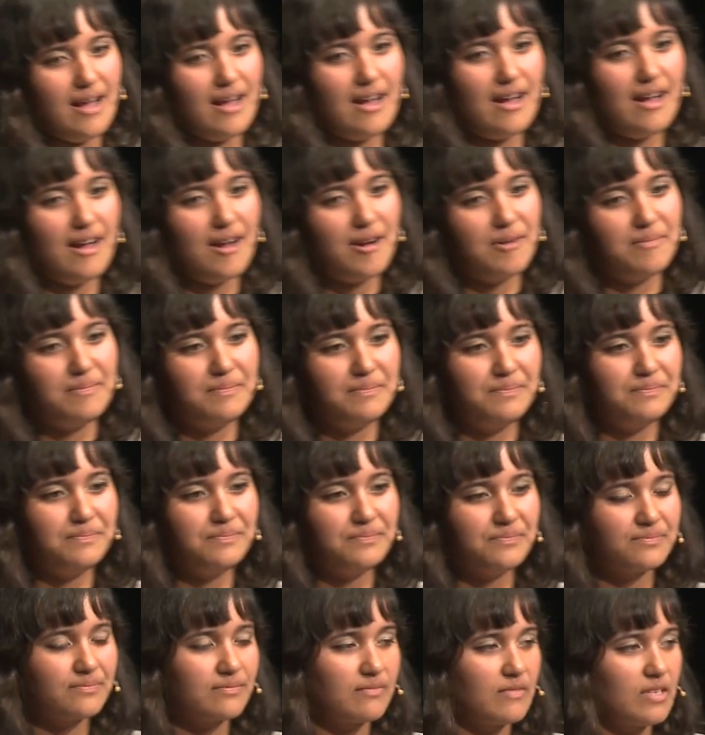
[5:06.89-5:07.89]

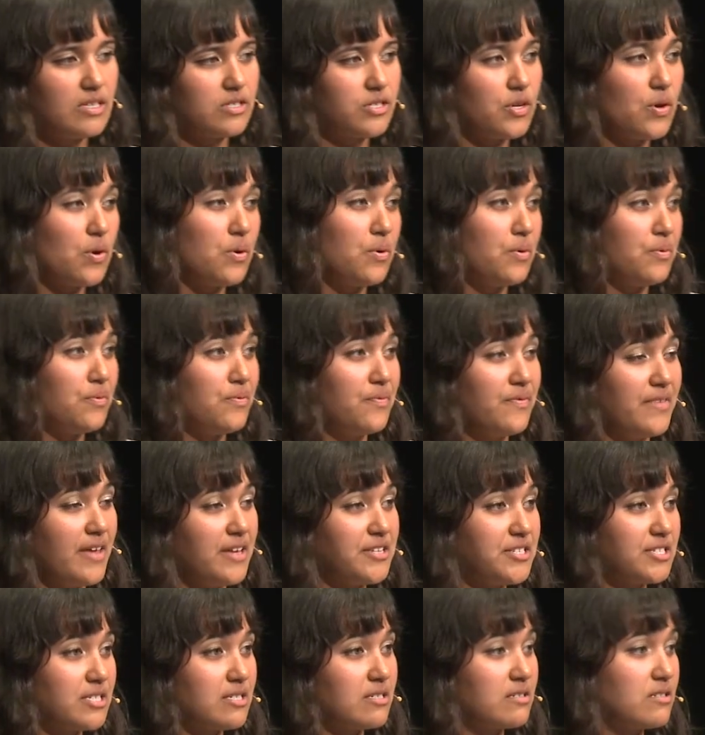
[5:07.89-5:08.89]
Um, so
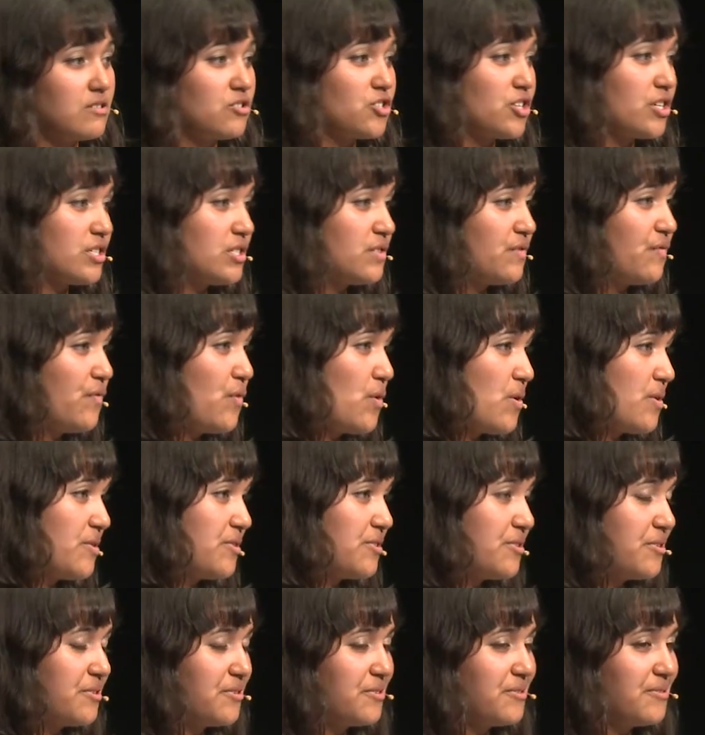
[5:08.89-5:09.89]
that's just for
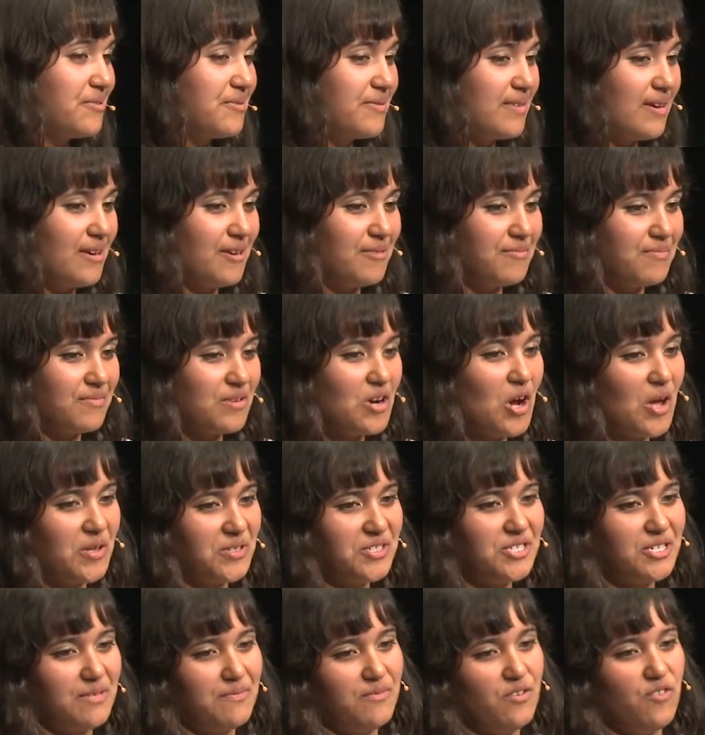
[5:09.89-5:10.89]
the um,
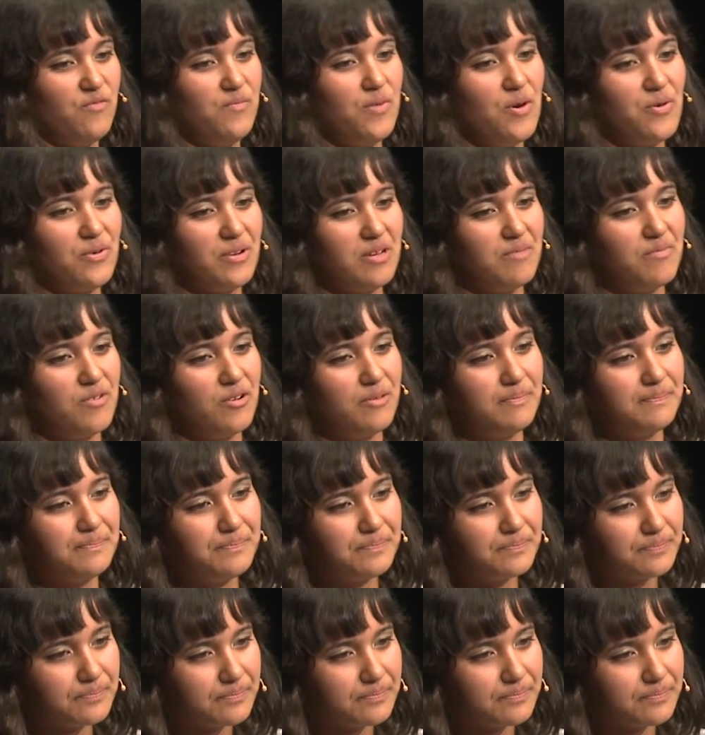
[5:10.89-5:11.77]
concept of Pokémon.